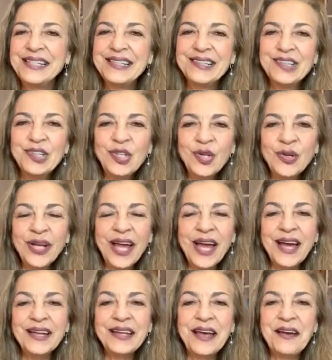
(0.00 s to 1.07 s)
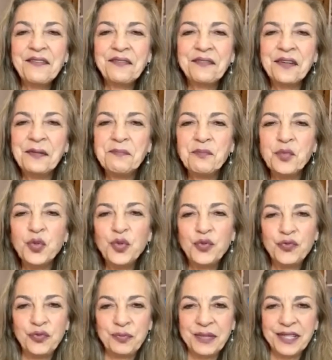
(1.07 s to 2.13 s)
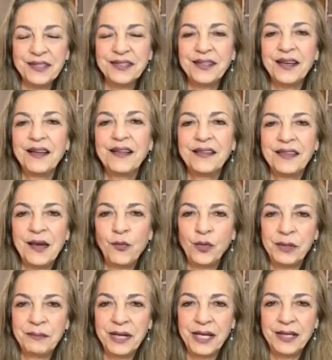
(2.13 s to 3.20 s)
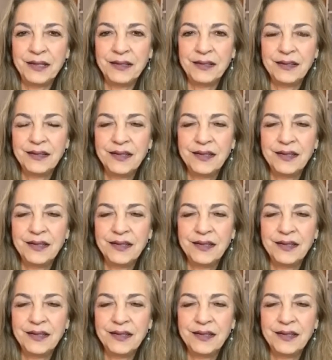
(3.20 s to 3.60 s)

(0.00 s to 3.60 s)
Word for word: look at every movement that we make.